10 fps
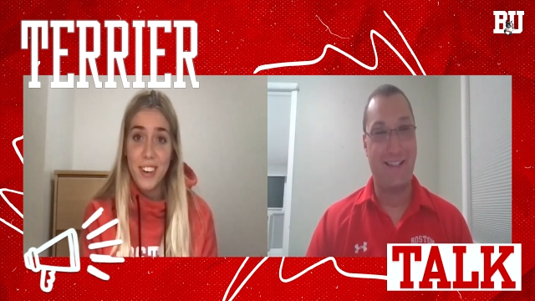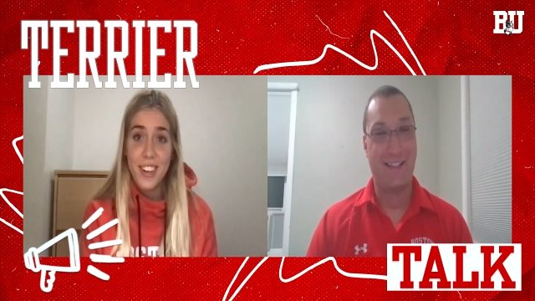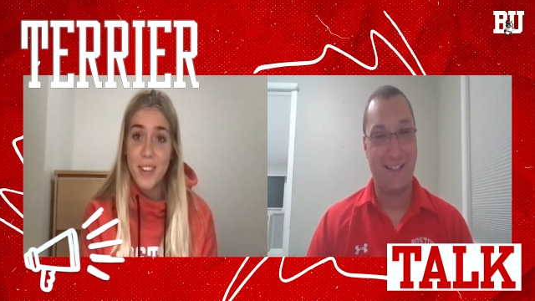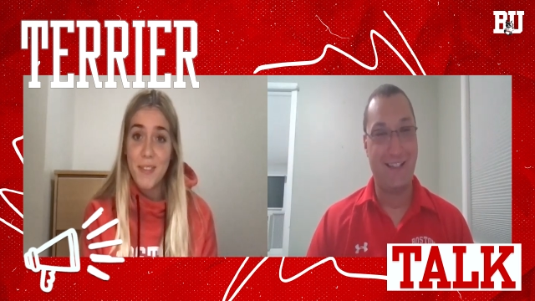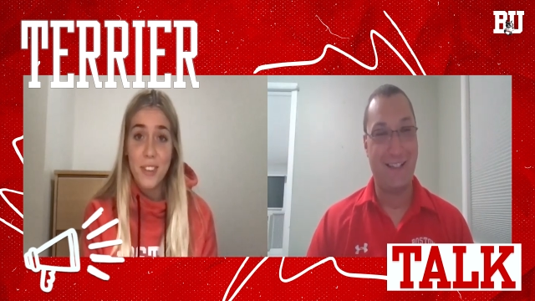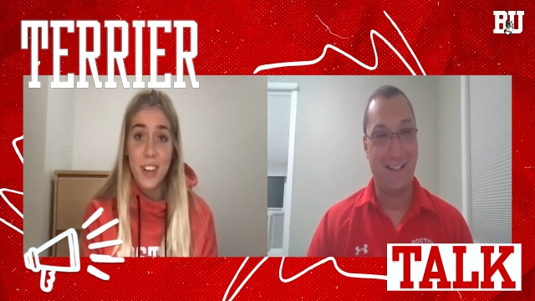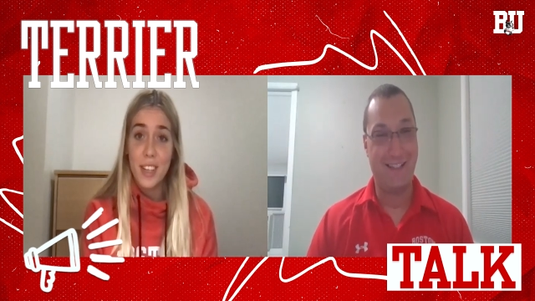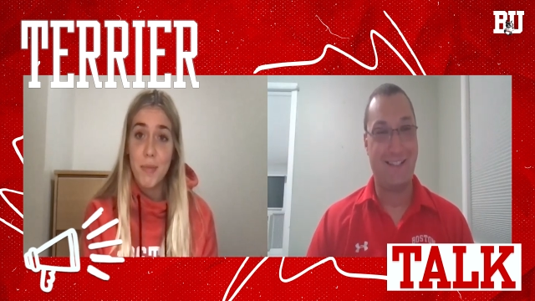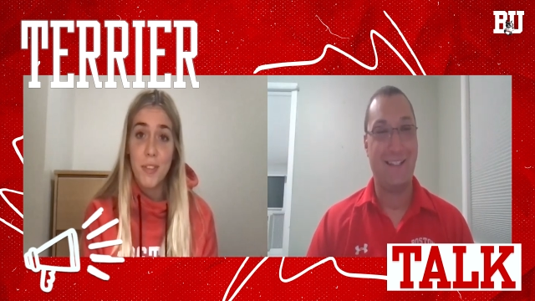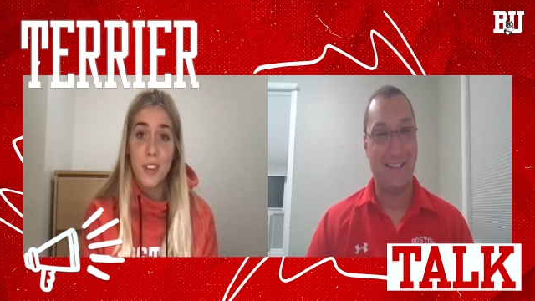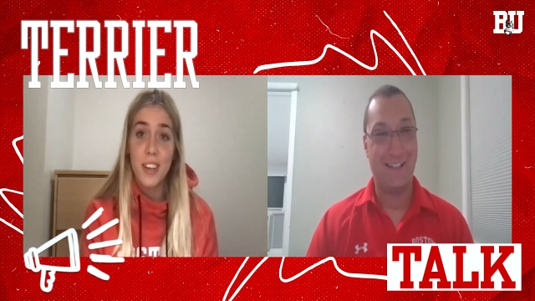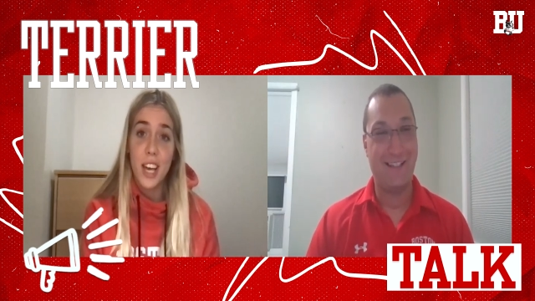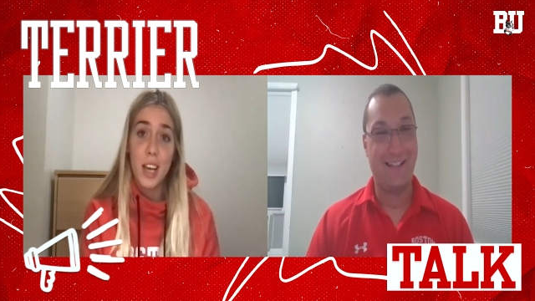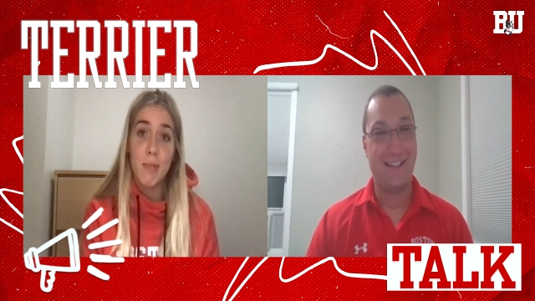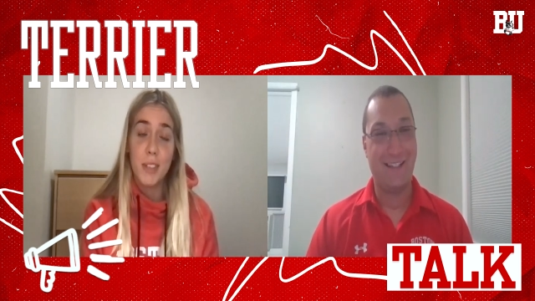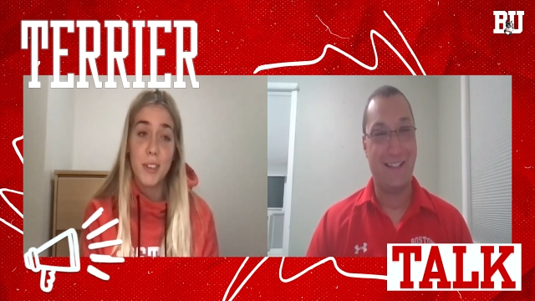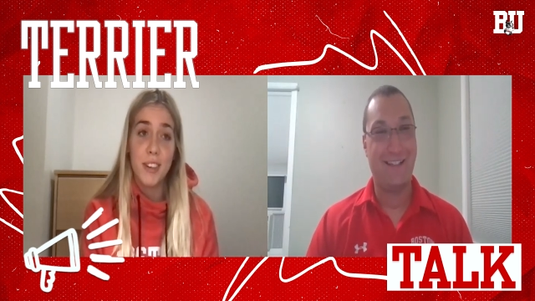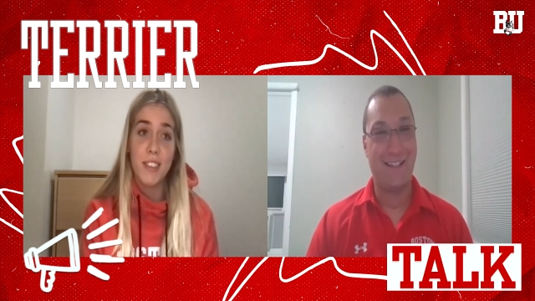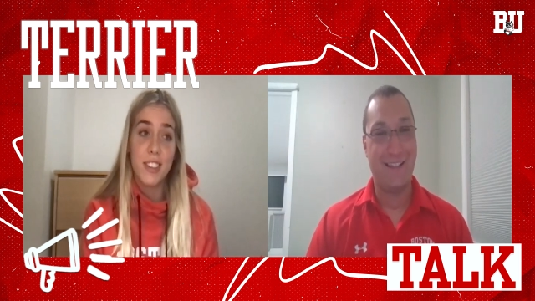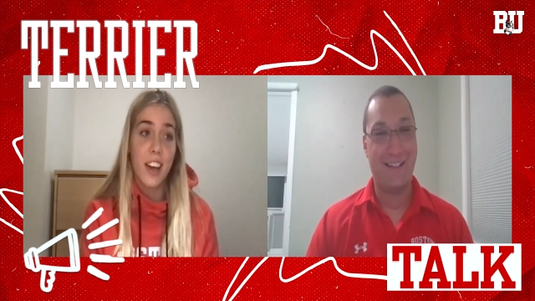Speaker 1: a couple days before the game. So it
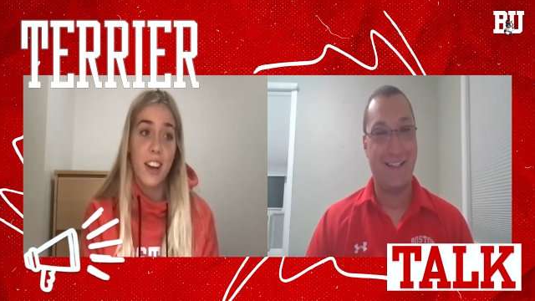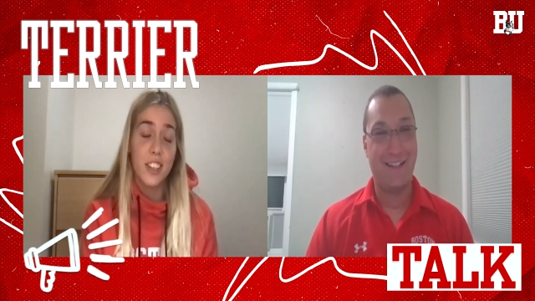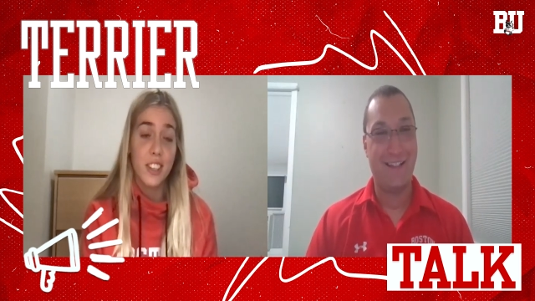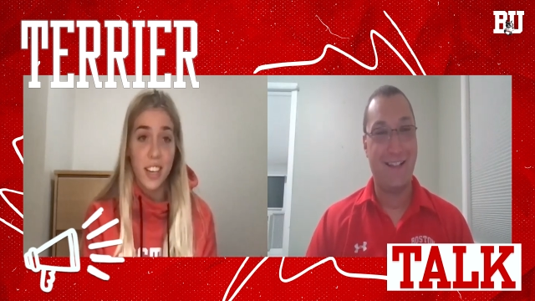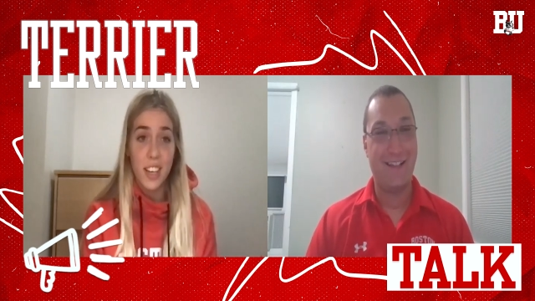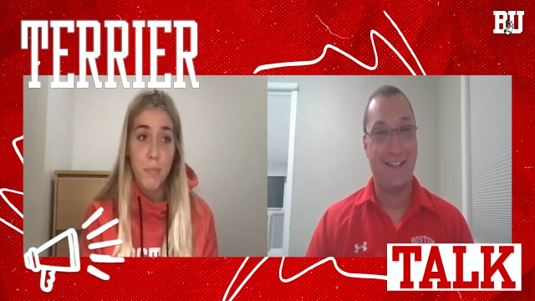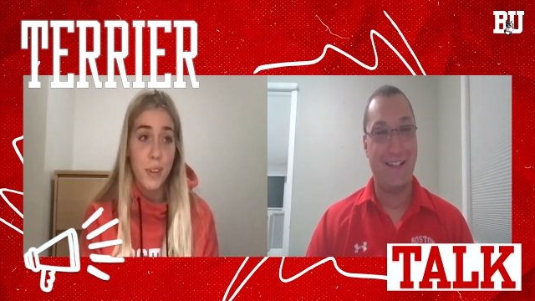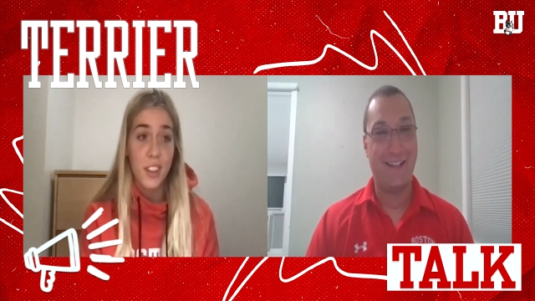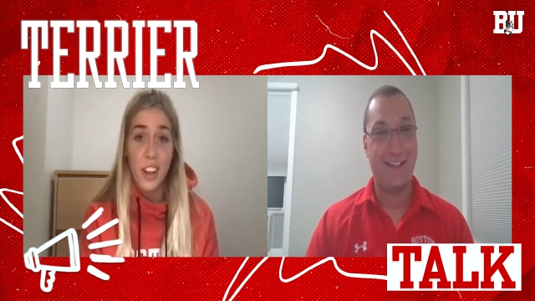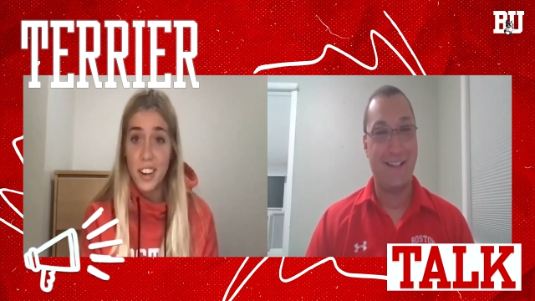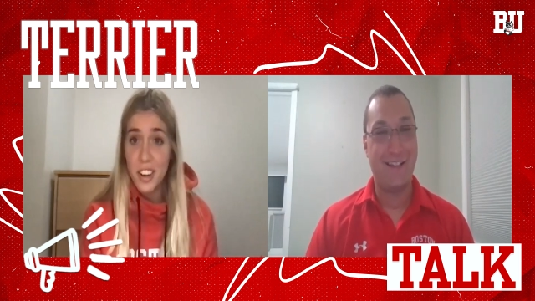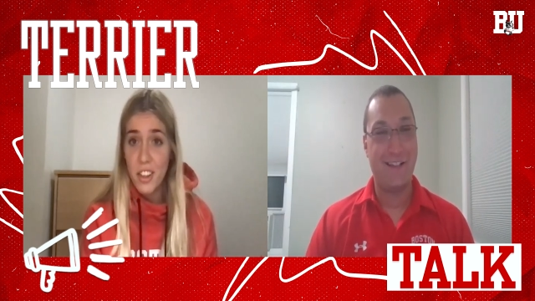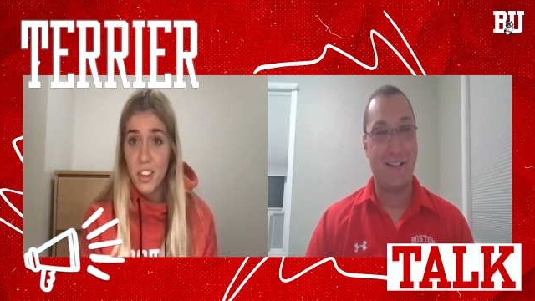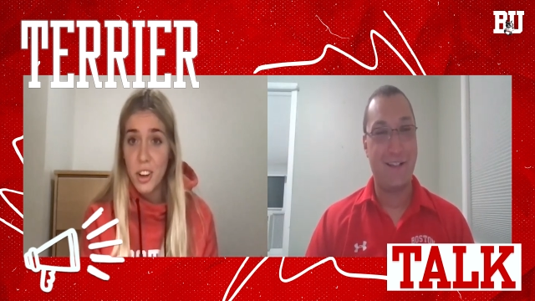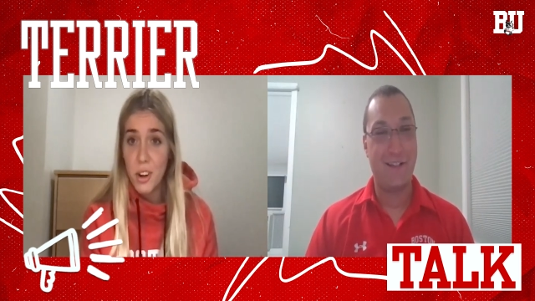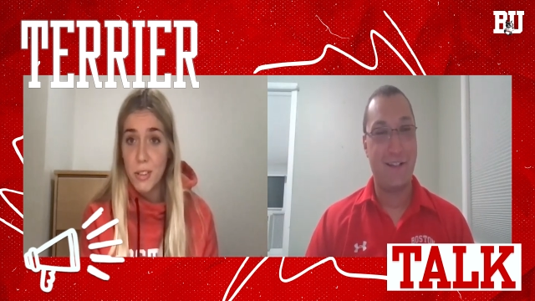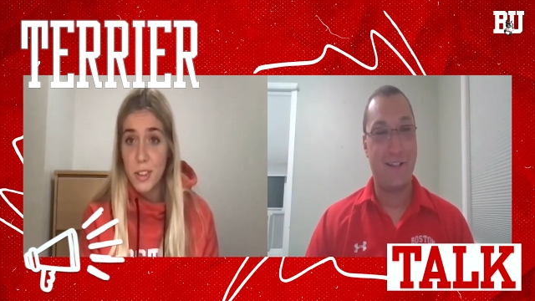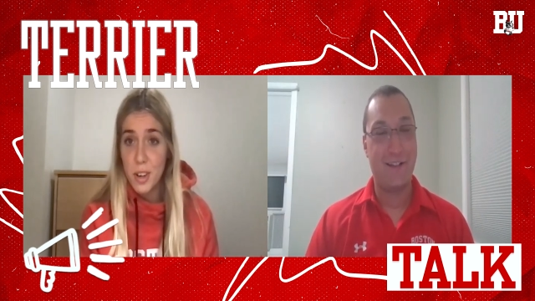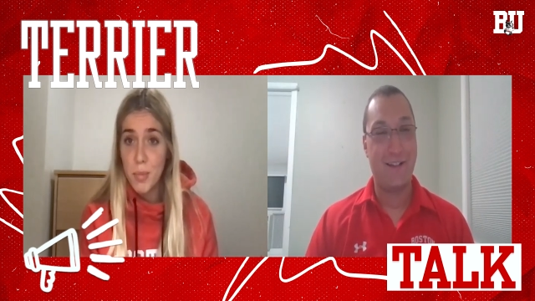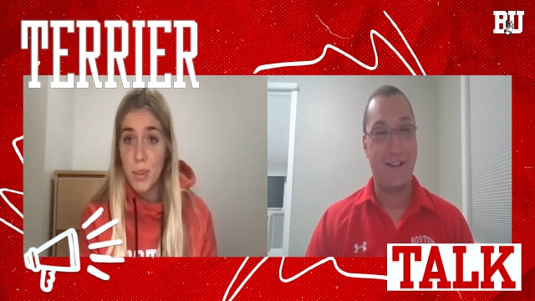was kind of just like put the line together and go out there
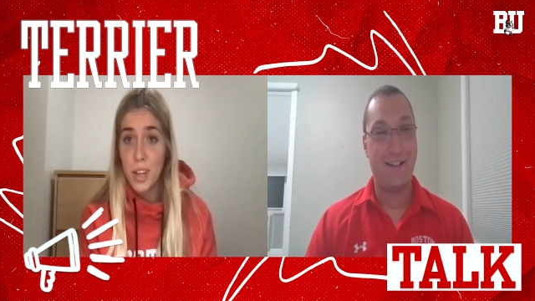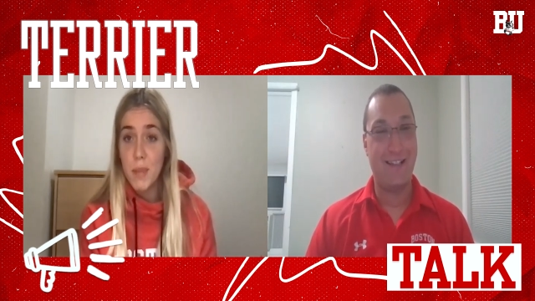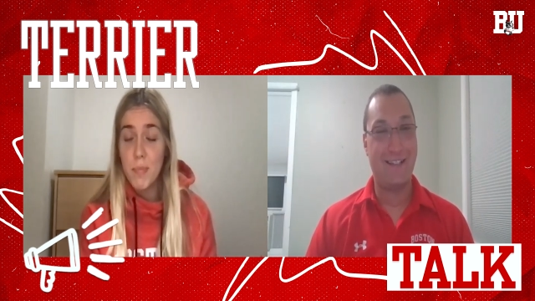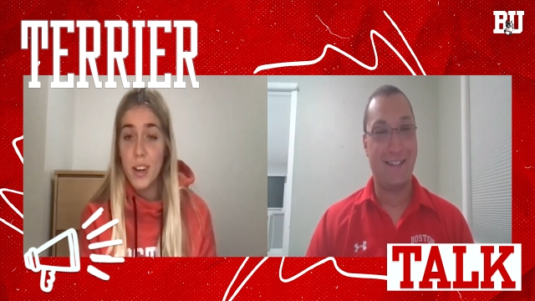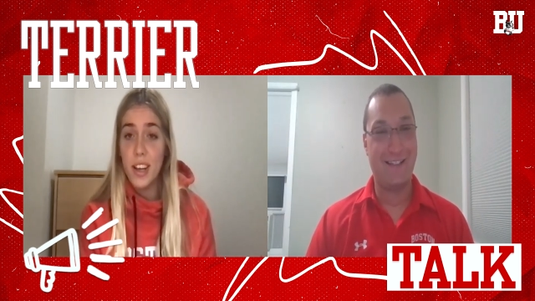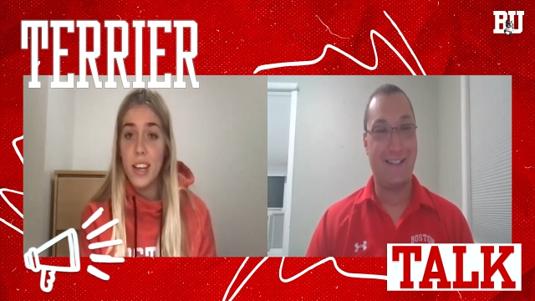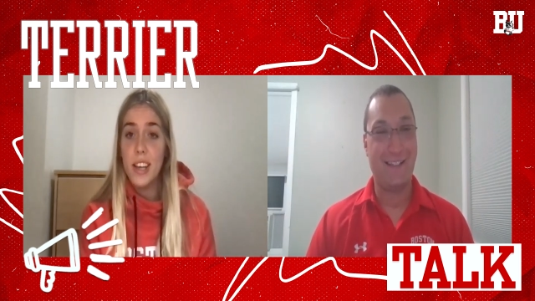and play. But